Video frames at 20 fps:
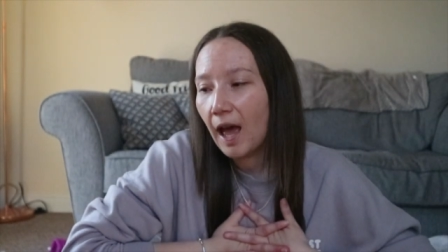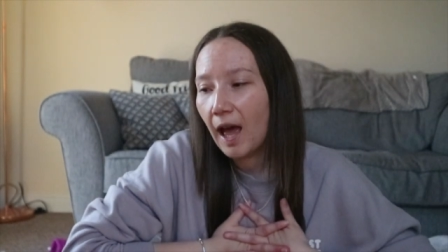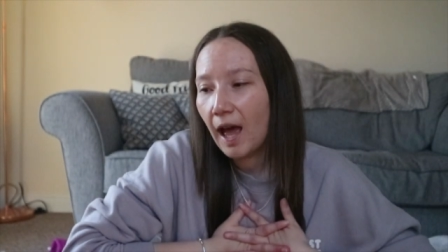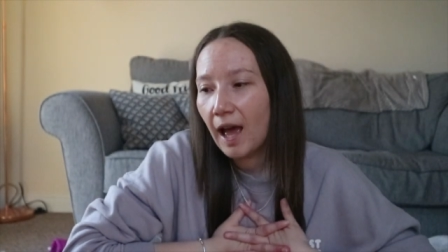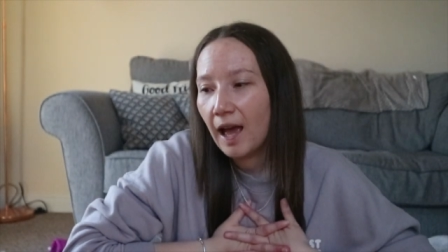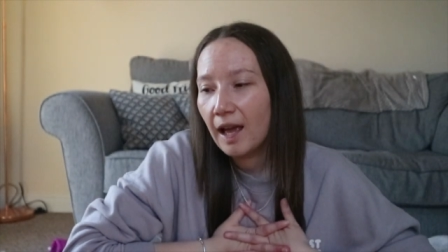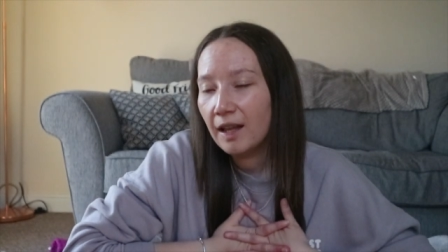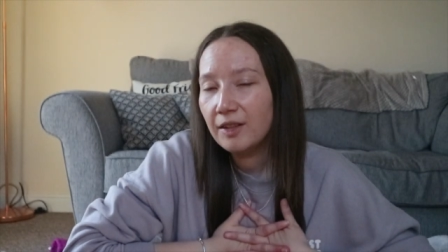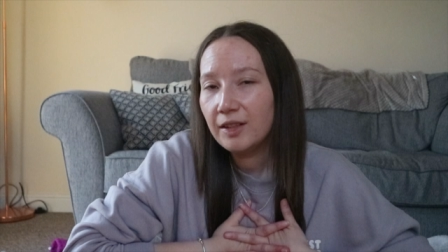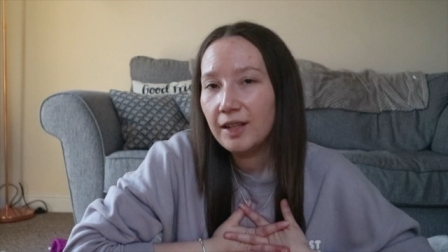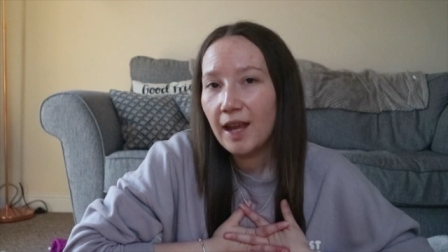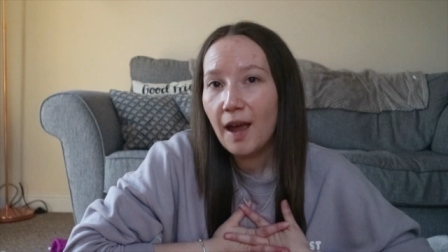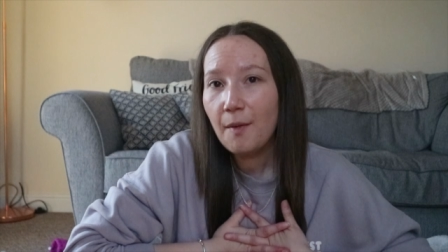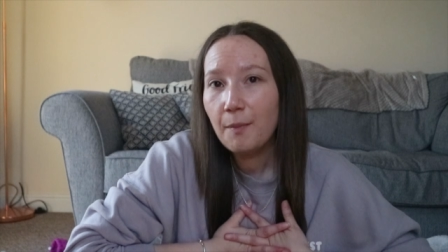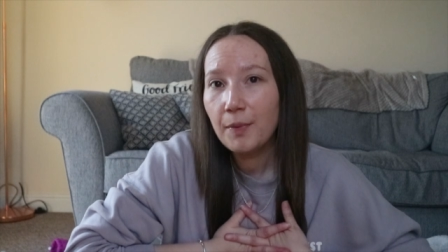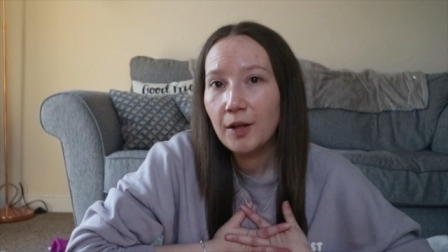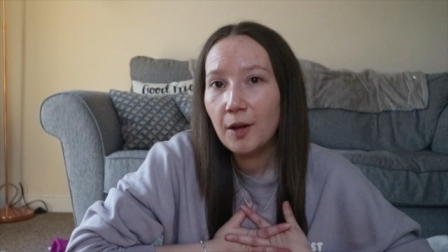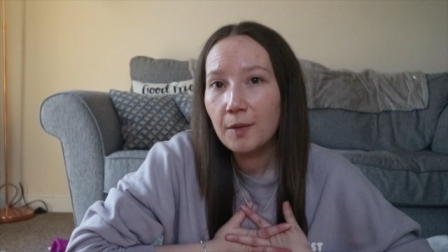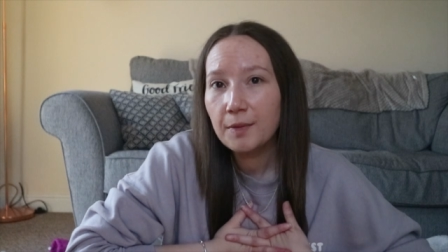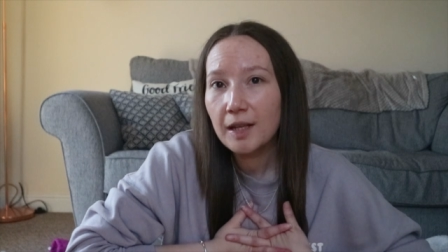And yeah,
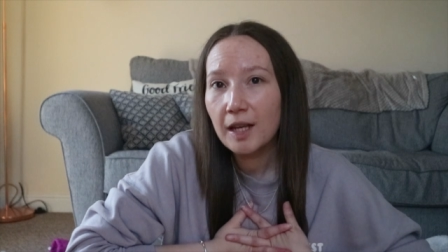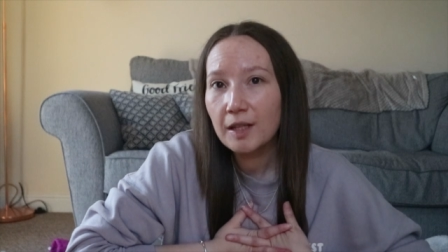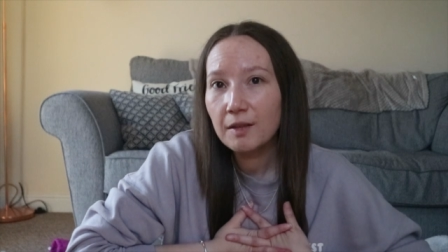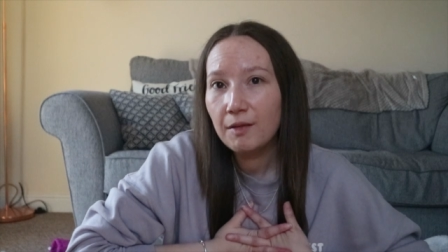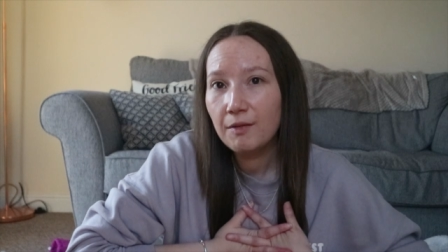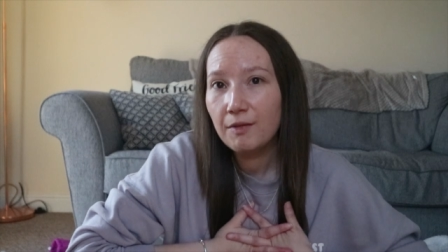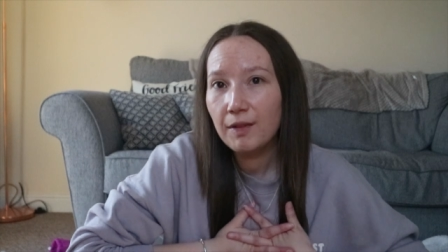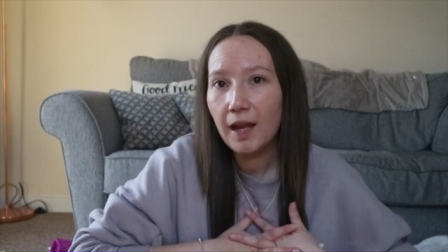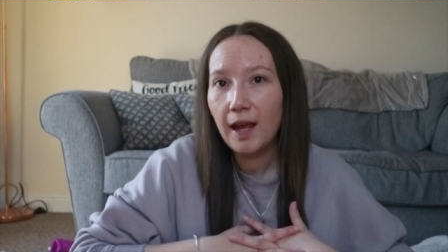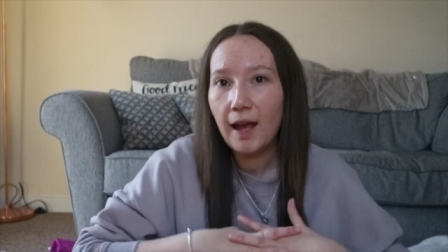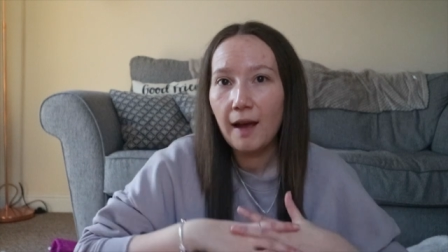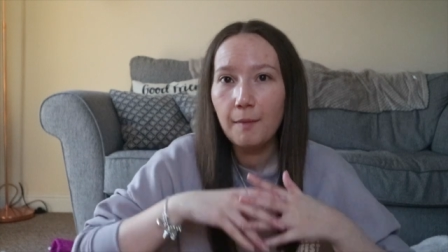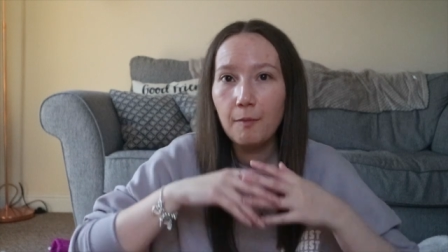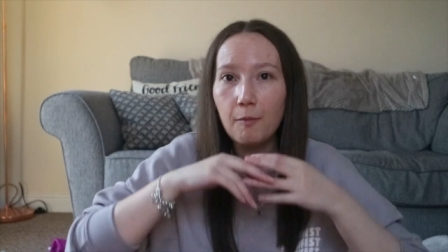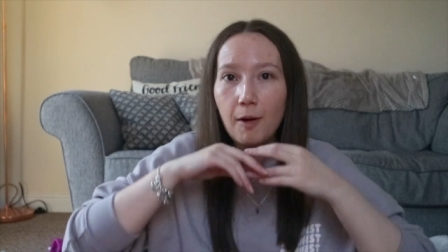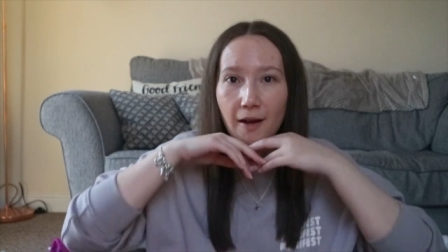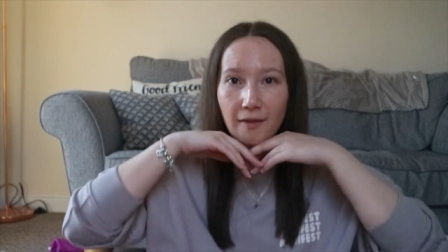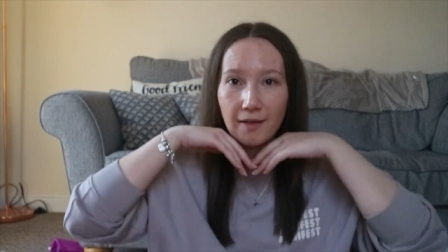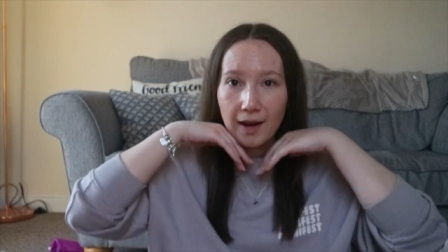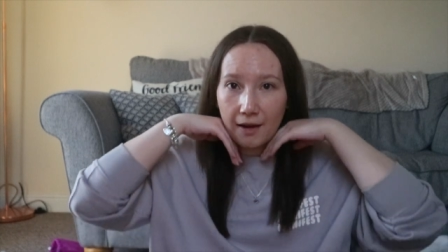I've been obsessed with it. I
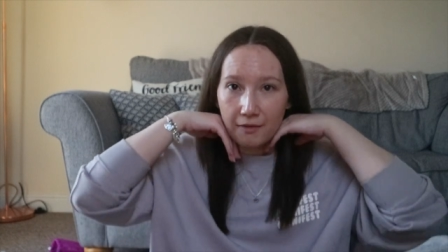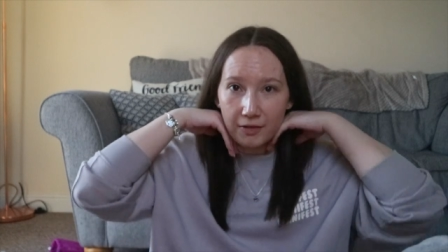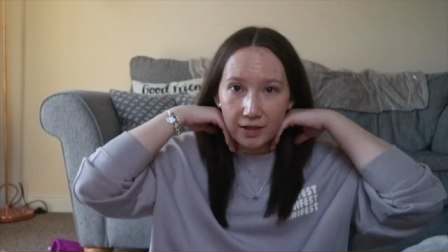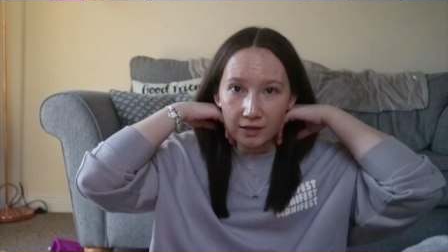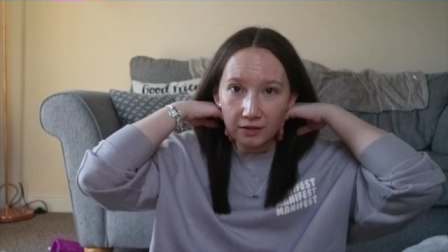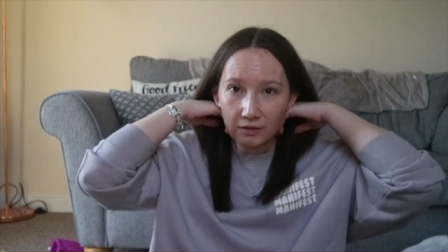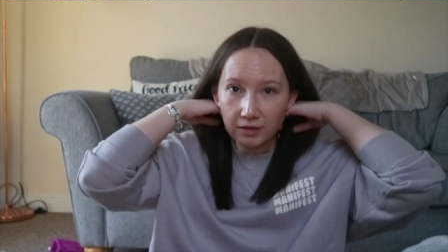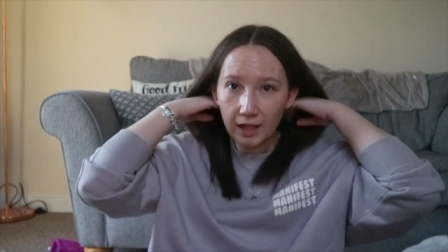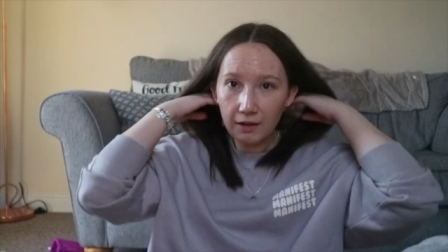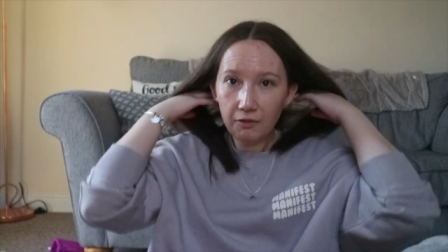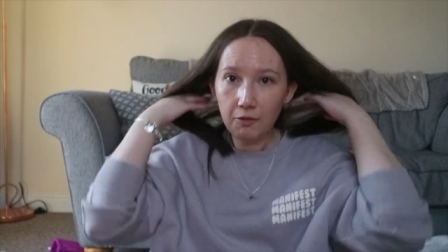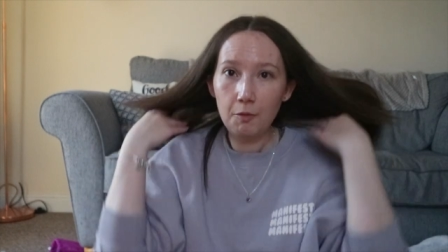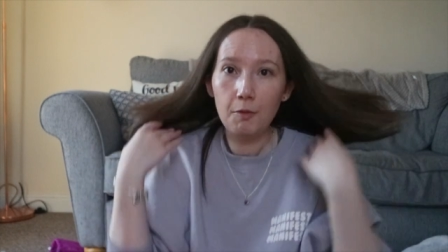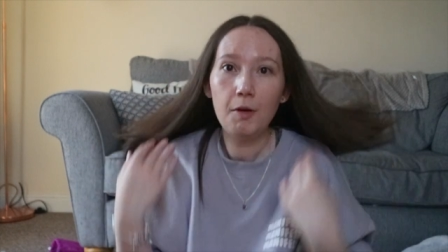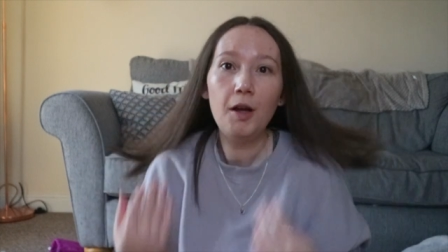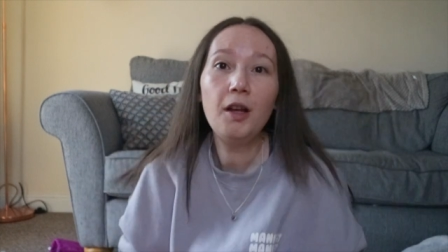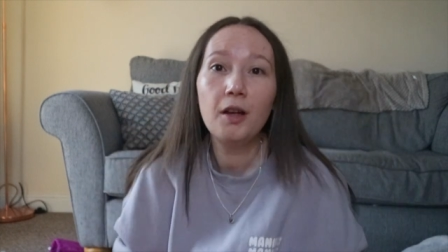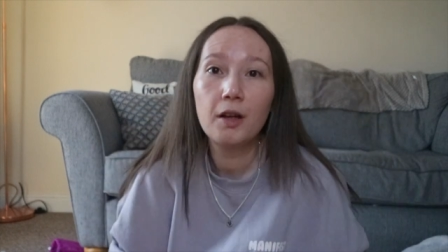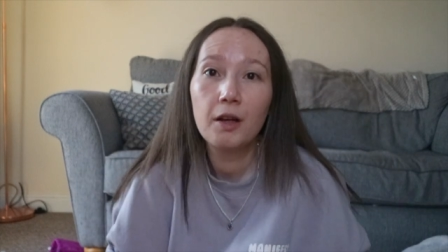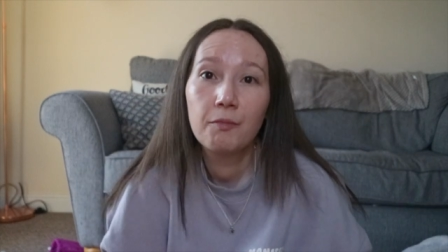wear it every single day for
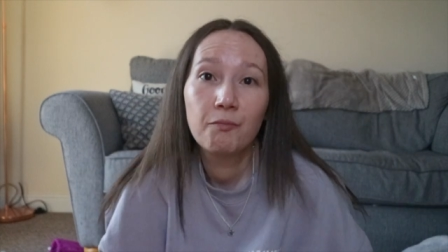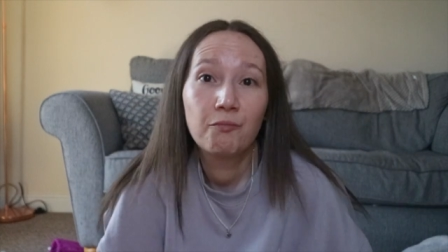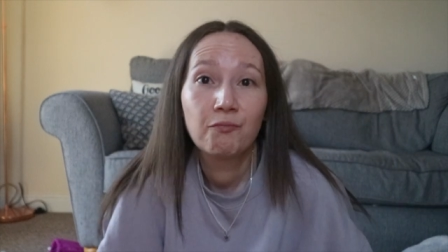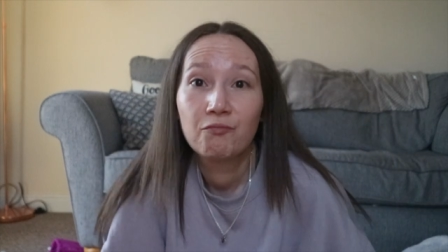work,